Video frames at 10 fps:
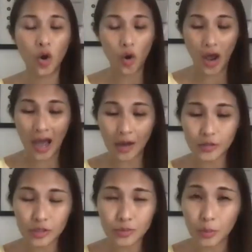or how
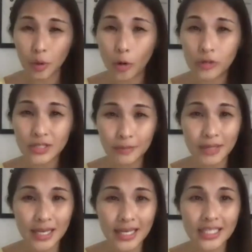small
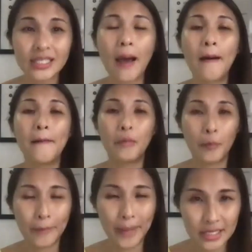something is,
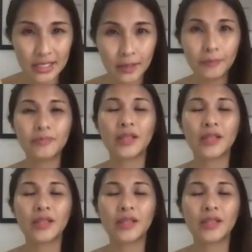momentum